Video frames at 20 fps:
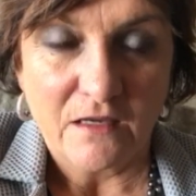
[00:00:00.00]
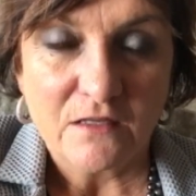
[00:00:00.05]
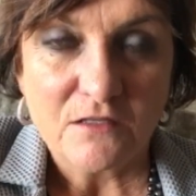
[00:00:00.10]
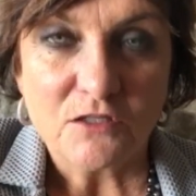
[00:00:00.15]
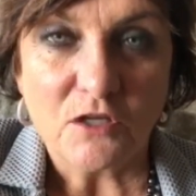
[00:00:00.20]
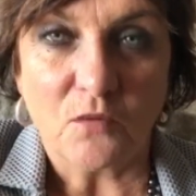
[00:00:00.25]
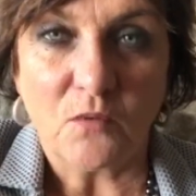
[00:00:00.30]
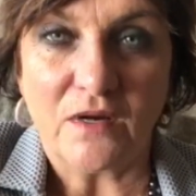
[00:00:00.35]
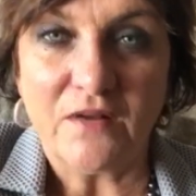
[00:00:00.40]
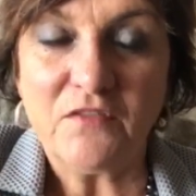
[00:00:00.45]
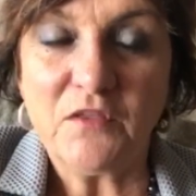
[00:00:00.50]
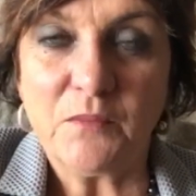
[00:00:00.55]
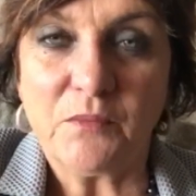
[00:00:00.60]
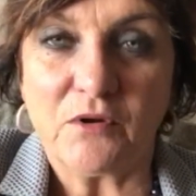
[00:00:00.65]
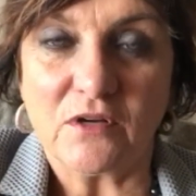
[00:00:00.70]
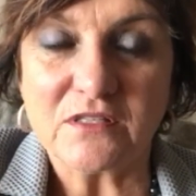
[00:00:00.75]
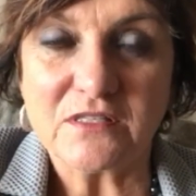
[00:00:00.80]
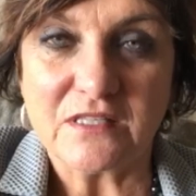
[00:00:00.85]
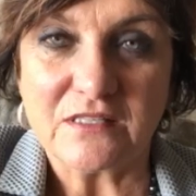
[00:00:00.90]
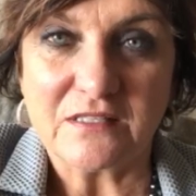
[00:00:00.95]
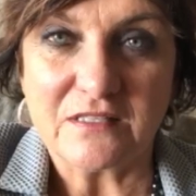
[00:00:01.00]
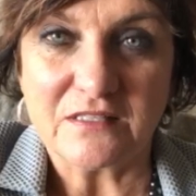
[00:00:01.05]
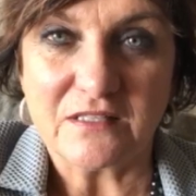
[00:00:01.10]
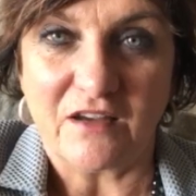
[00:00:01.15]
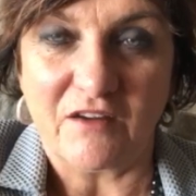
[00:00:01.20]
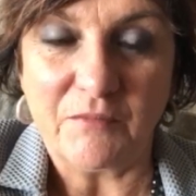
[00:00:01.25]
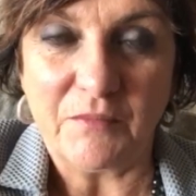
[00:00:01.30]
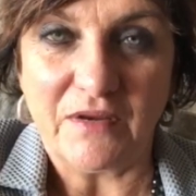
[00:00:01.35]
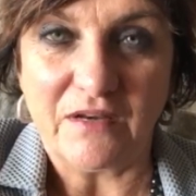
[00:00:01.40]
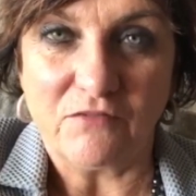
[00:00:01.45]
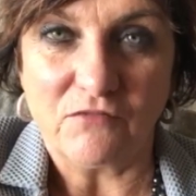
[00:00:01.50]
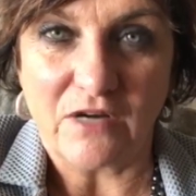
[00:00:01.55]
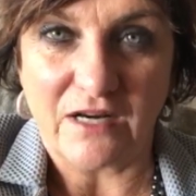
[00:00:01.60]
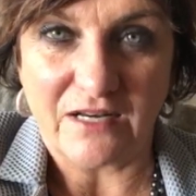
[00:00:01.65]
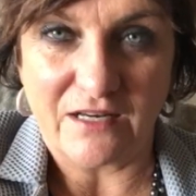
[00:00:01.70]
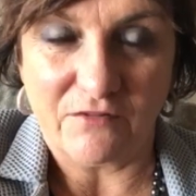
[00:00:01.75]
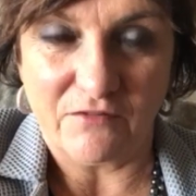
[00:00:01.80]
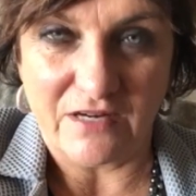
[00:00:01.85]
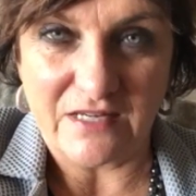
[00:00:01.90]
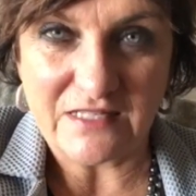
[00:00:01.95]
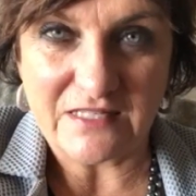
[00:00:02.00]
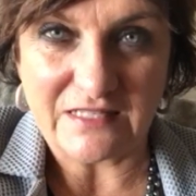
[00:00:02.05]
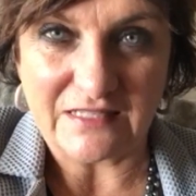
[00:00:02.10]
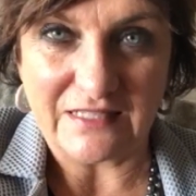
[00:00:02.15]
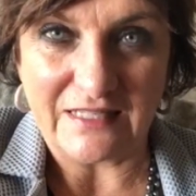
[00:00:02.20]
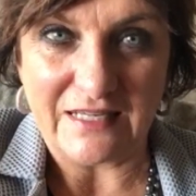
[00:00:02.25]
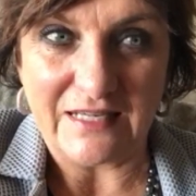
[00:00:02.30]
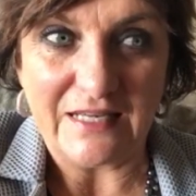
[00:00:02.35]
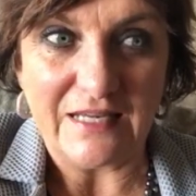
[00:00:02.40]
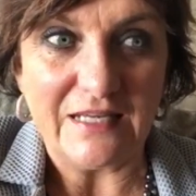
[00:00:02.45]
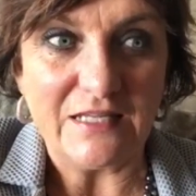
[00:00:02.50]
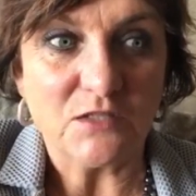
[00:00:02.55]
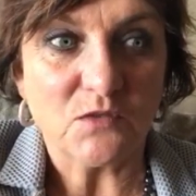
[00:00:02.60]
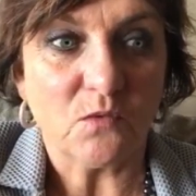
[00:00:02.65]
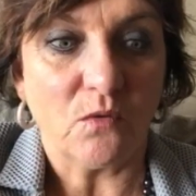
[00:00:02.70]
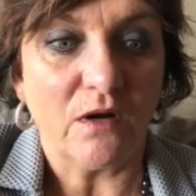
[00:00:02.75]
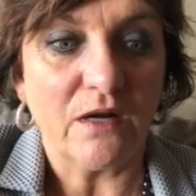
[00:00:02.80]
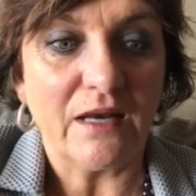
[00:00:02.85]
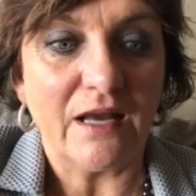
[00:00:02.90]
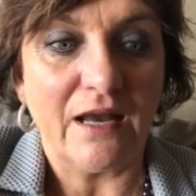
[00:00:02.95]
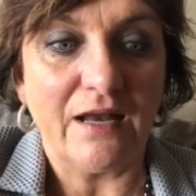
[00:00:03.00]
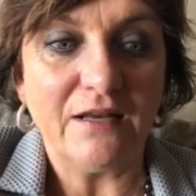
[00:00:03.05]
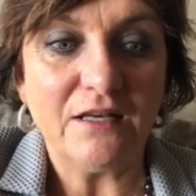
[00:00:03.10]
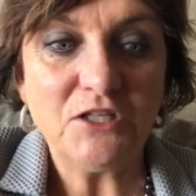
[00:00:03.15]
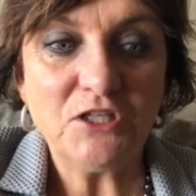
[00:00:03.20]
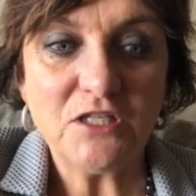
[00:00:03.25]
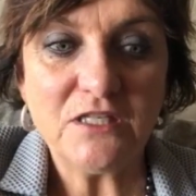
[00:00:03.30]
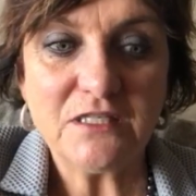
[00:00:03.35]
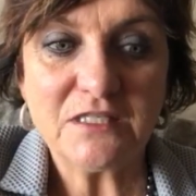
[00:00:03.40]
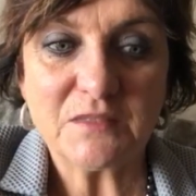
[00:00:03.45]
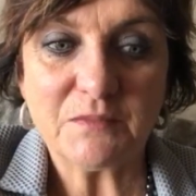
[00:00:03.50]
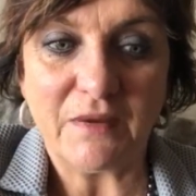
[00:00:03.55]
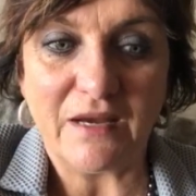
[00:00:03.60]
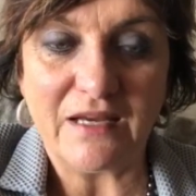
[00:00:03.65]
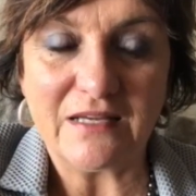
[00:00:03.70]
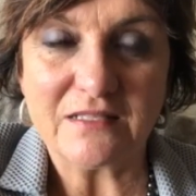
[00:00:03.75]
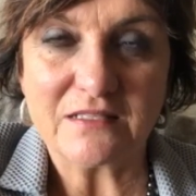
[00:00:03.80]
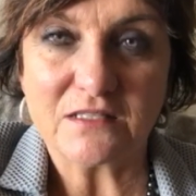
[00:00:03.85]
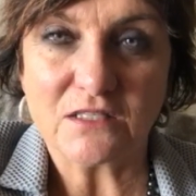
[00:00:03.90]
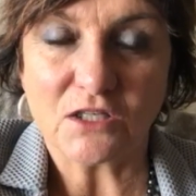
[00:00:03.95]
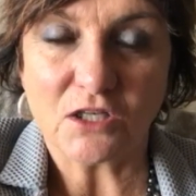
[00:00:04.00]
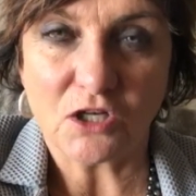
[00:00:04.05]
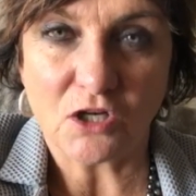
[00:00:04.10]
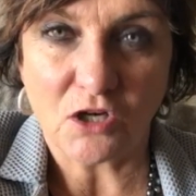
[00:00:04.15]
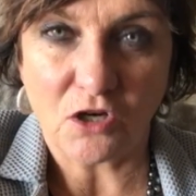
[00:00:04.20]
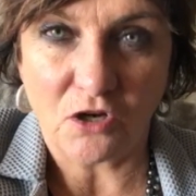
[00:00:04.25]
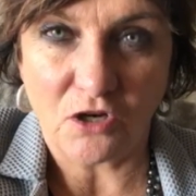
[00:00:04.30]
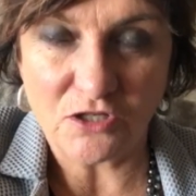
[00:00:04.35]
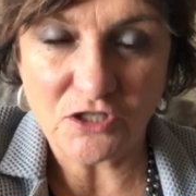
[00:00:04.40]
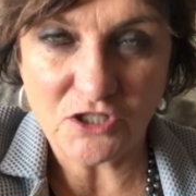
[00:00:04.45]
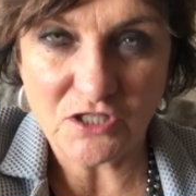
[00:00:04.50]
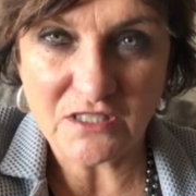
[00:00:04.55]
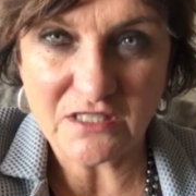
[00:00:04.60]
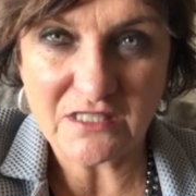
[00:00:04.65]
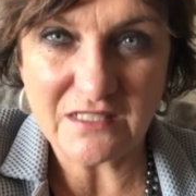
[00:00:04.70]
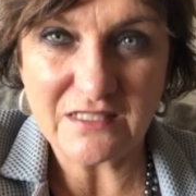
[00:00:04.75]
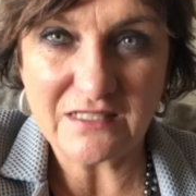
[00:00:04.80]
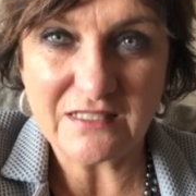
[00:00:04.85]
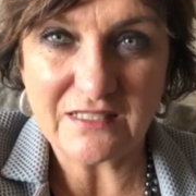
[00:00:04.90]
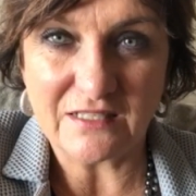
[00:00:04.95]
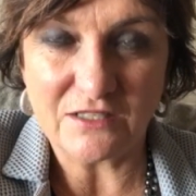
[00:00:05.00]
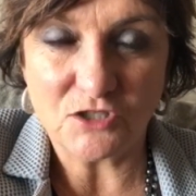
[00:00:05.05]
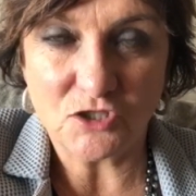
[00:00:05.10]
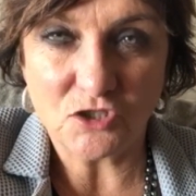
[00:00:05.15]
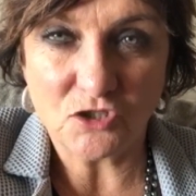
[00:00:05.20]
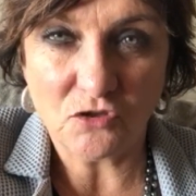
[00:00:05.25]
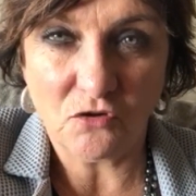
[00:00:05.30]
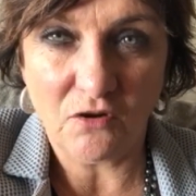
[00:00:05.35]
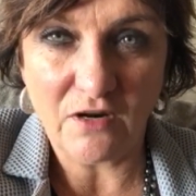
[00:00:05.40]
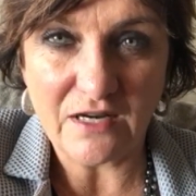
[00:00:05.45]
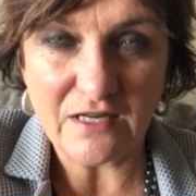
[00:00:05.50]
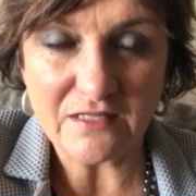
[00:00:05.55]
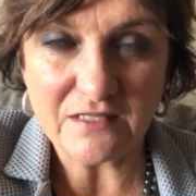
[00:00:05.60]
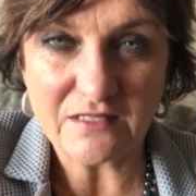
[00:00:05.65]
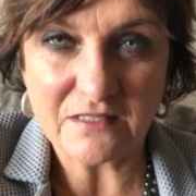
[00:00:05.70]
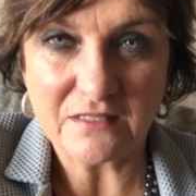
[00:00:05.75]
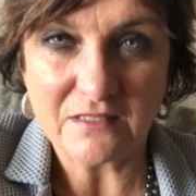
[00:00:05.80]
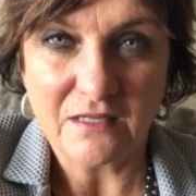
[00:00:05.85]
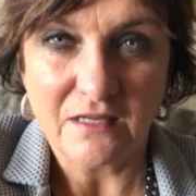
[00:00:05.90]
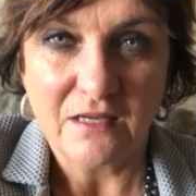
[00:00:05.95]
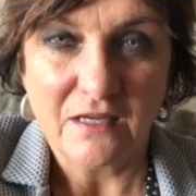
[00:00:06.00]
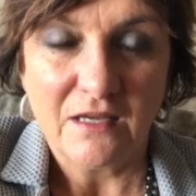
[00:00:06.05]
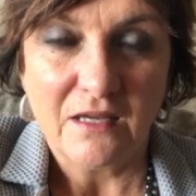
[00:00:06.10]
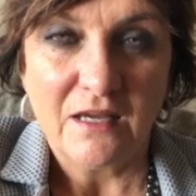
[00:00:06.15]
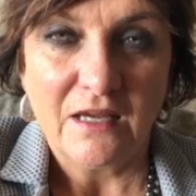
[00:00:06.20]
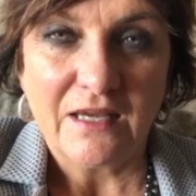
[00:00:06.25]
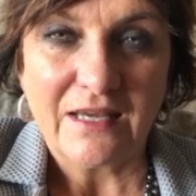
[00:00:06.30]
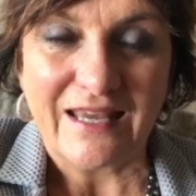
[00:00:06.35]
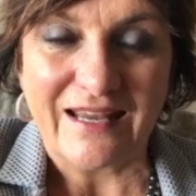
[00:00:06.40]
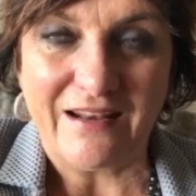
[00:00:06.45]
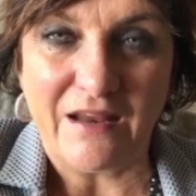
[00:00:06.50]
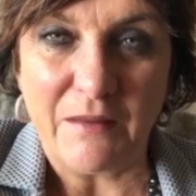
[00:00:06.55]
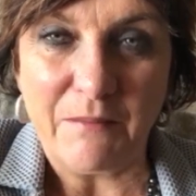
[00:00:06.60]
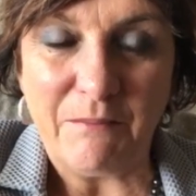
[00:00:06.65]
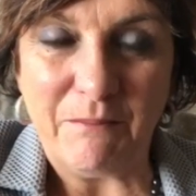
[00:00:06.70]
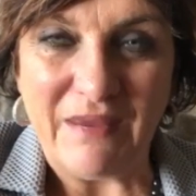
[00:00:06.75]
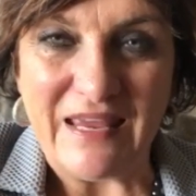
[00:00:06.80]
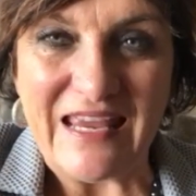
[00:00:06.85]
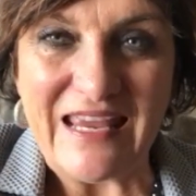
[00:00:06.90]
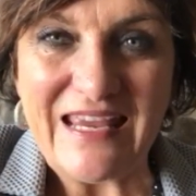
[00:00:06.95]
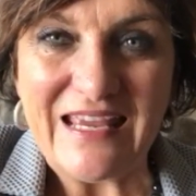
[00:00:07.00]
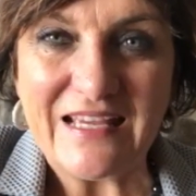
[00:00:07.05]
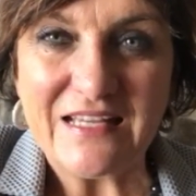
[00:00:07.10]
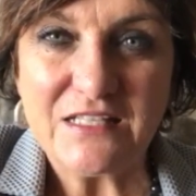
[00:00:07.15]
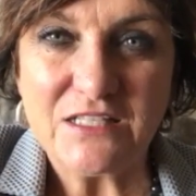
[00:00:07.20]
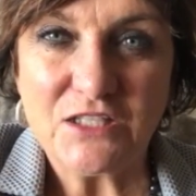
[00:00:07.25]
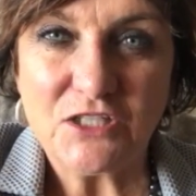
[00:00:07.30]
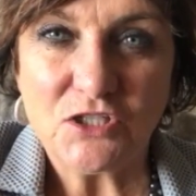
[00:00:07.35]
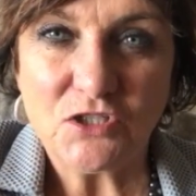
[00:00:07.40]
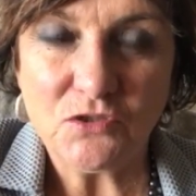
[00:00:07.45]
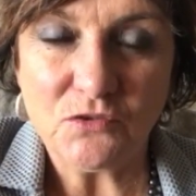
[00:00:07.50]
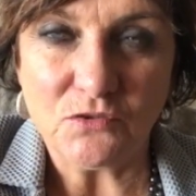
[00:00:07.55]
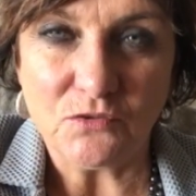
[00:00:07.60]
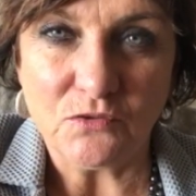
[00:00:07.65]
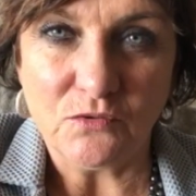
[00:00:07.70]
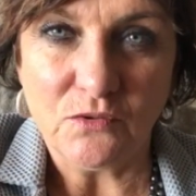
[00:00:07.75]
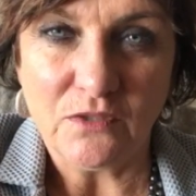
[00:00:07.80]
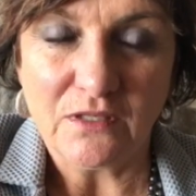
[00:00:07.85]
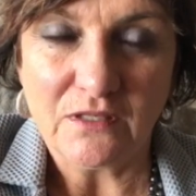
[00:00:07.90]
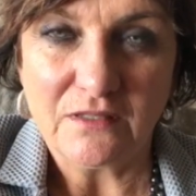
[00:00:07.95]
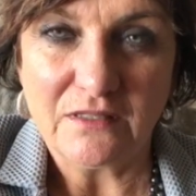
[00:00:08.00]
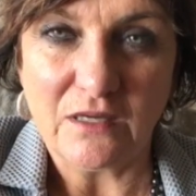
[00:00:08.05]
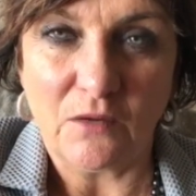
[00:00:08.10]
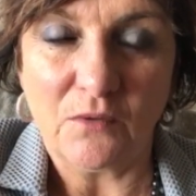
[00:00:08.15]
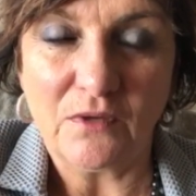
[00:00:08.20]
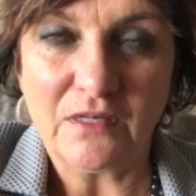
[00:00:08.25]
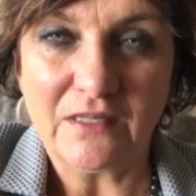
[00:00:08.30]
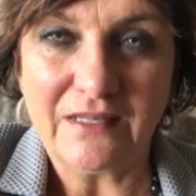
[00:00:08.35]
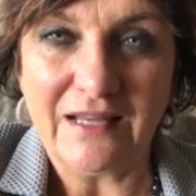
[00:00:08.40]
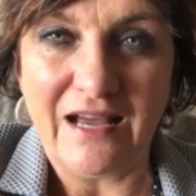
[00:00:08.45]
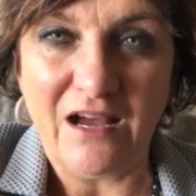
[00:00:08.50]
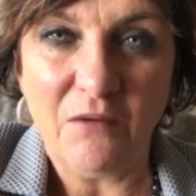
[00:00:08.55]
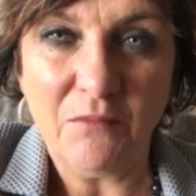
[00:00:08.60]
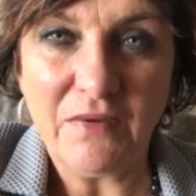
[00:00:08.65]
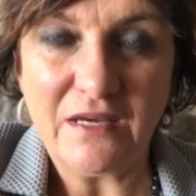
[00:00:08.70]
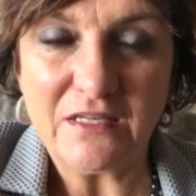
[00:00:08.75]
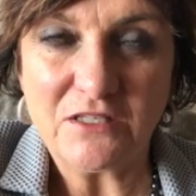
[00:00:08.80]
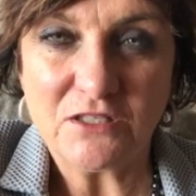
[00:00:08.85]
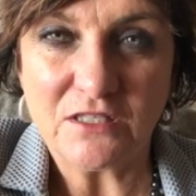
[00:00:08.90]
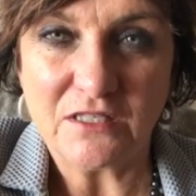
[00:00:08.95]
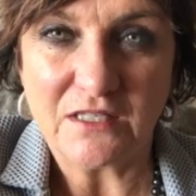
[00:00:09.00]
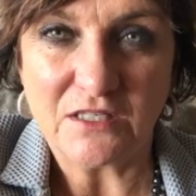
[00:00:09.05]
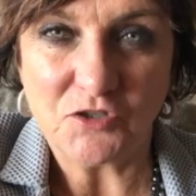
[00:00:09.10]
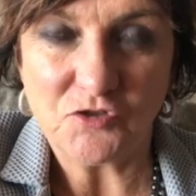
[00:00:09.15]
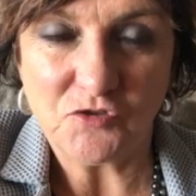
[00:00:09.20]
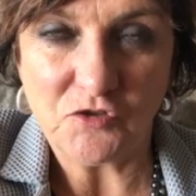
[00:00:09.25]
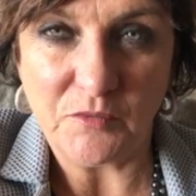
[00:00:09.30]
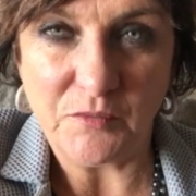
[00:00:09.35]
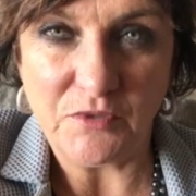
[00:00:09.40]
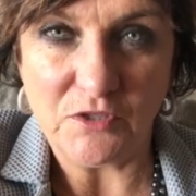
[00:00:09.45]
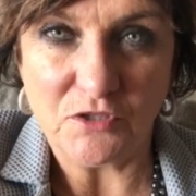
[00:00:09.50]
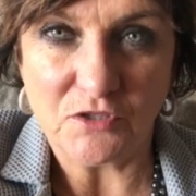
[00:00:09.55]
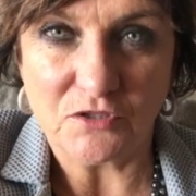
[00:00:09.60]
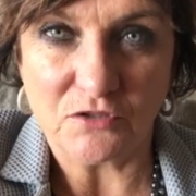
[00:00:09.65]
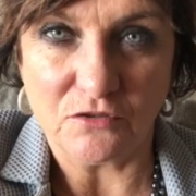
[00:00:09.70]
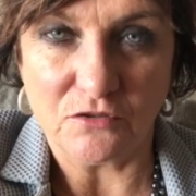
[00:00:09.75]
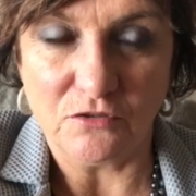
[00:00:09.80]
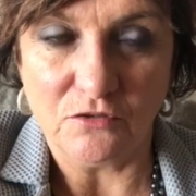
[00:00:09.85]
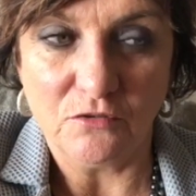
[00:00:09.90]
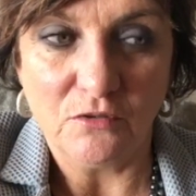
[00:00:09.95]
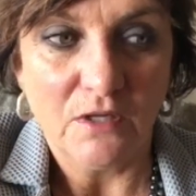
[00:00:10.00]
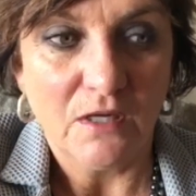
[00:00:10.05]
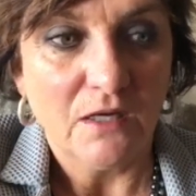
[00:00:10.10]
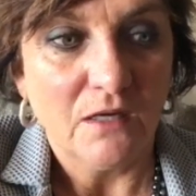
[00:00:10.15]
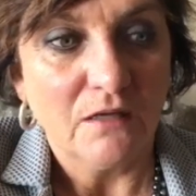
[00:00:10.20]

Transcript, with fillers: So, one of the processes I've been running recently is what energy, space, consciousness, and choice can I be and do that would allow me to contribute to?